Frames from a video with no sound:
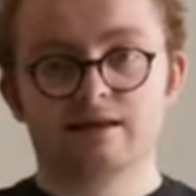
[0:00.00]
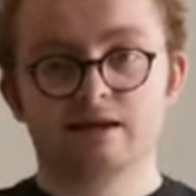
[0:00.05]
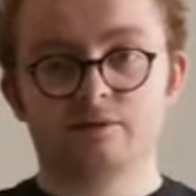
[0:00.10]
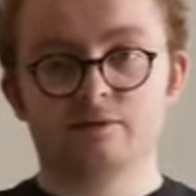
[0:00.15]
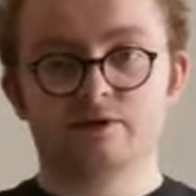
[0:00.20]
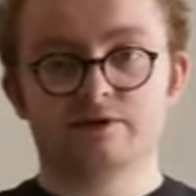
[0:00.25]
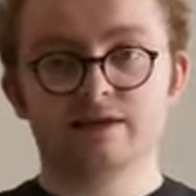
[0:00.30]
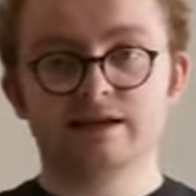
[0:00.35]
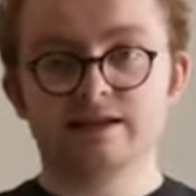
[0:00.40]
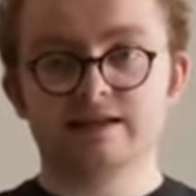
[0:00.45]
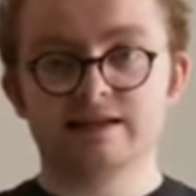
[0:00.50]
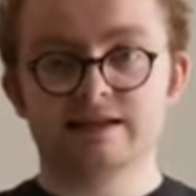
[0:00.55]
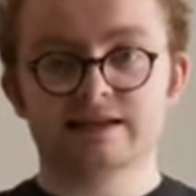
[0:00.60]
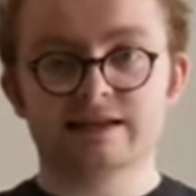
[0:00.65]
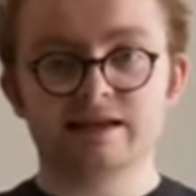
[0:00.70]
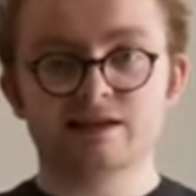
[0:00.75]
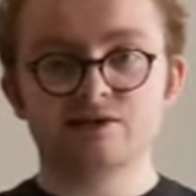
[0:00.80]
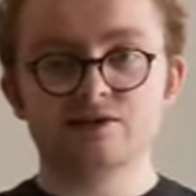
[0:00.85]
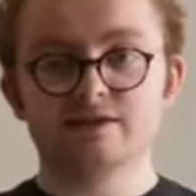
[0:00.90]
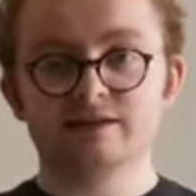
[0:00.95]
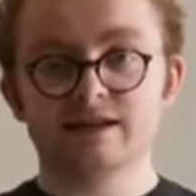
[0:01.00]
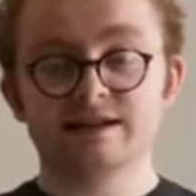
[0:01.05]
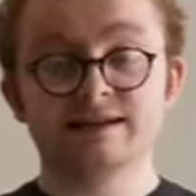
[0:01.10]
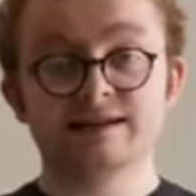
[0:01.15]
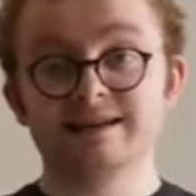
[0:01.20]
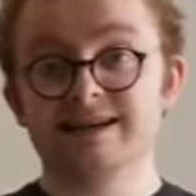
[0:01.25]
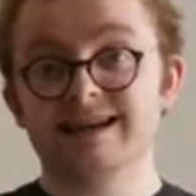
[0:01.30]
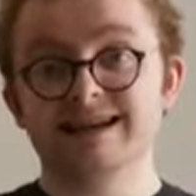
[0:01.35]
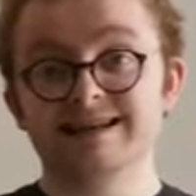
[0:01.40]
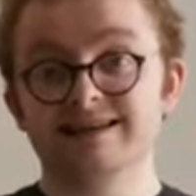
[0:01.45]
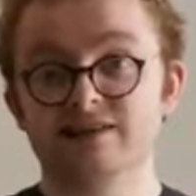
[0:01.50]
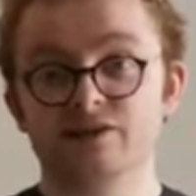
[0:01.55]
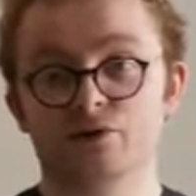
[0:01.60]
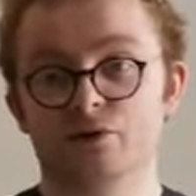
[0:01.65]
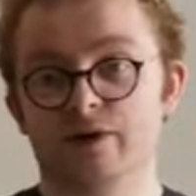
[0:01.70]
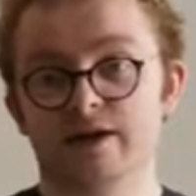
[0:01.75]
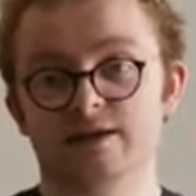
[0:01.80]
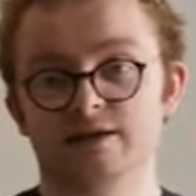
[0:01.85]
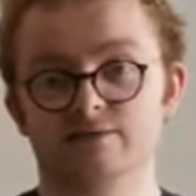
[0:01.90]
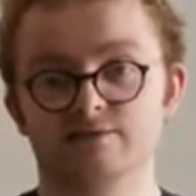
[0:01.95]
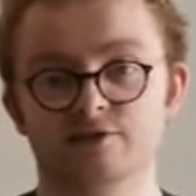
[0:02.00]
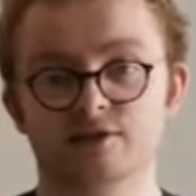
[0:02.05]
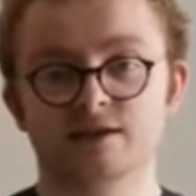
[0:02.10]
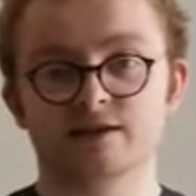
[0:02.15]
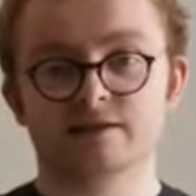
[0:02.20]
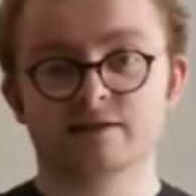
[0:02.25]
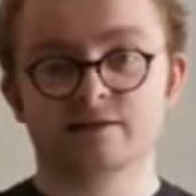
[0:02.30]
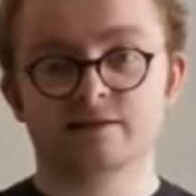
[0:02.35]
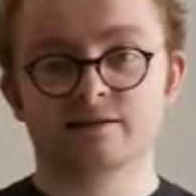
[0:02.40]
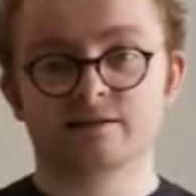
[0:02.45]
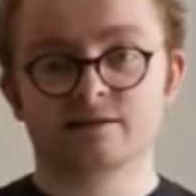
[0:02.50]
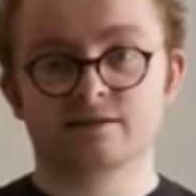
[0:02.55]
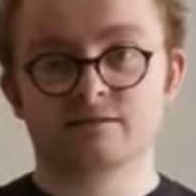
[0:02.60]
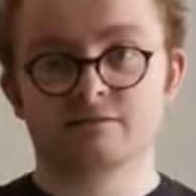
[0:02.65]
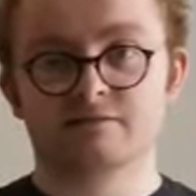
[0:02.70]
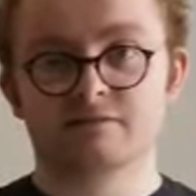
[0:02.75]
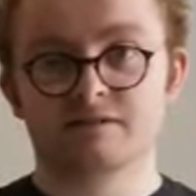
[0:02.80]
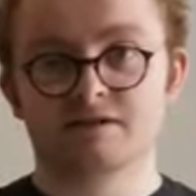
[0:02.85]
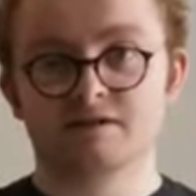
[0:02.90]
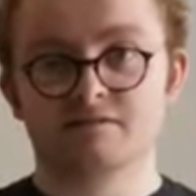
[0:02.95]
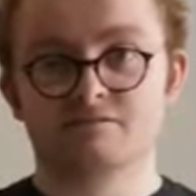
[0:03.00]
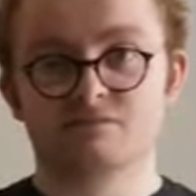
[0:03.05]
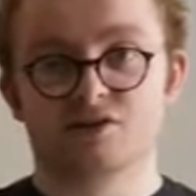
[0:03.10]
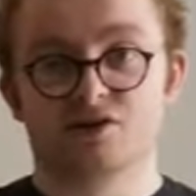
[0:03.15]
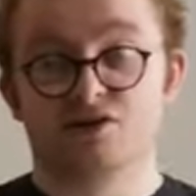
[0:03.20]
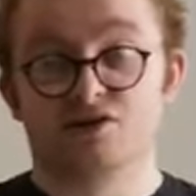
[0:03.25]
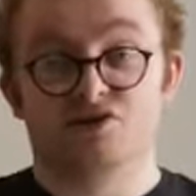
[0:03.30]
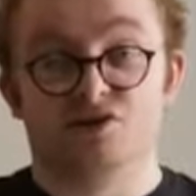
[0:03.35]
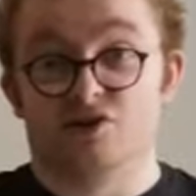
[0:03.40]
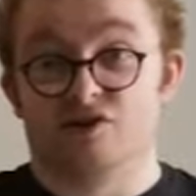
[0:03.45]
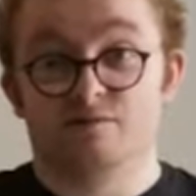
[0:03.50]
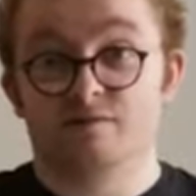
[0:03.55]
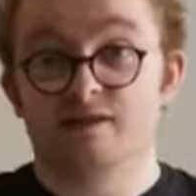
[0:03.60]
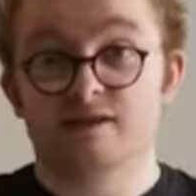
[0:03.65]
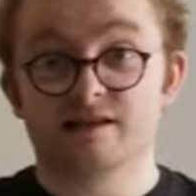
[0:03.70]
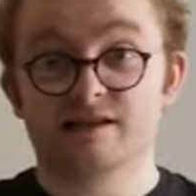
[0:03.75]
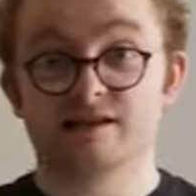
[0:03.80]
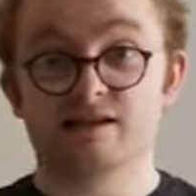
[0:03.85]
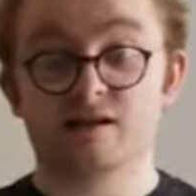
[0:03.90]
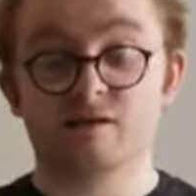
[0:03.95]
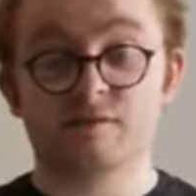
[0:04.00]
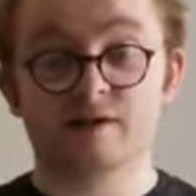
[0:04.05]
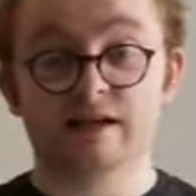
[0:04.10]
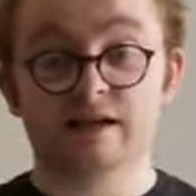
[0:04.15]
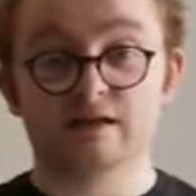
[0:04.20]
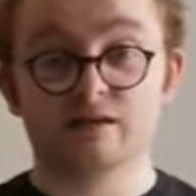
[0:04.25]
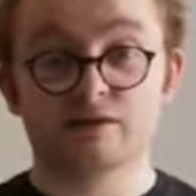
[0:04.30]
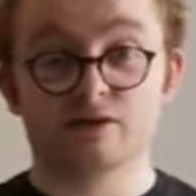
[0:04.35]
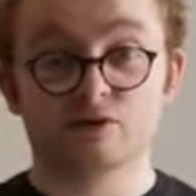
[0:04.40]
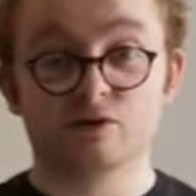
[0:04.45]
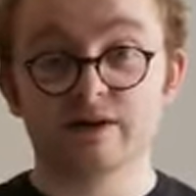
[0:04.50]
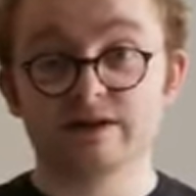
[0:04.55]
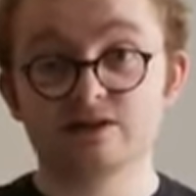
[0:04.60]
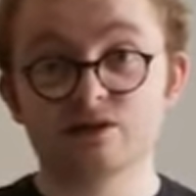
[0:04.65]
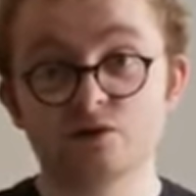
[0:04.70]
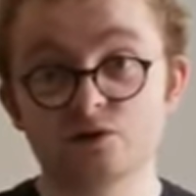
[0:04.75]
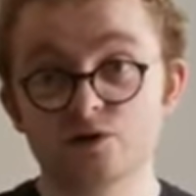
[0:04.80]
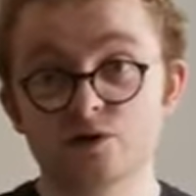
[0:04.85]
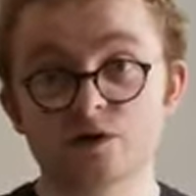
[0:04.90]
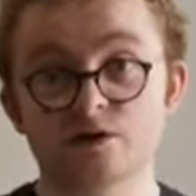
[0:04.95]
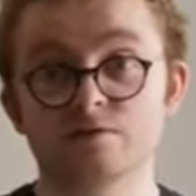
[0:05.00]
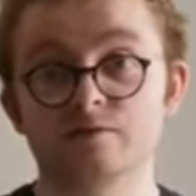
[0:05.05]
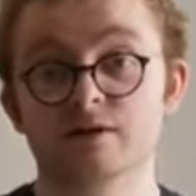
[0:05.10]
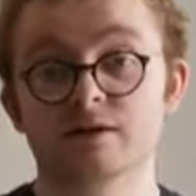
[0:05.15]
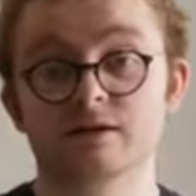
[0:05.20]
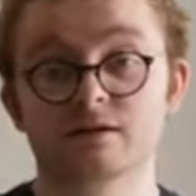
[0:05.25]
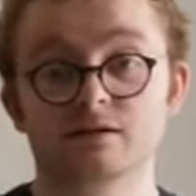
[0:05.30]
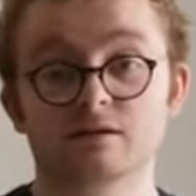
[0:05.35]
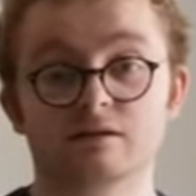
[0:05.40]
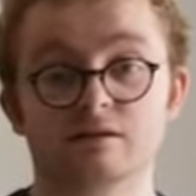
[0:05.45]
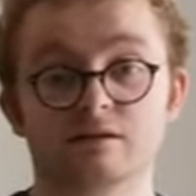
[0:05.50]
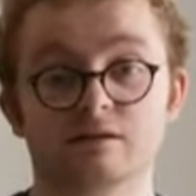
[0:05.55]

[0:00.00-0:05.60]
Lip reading: They were teaching that you didn't need the grace of Jesus, because judgment isn't coming. There is no judgment.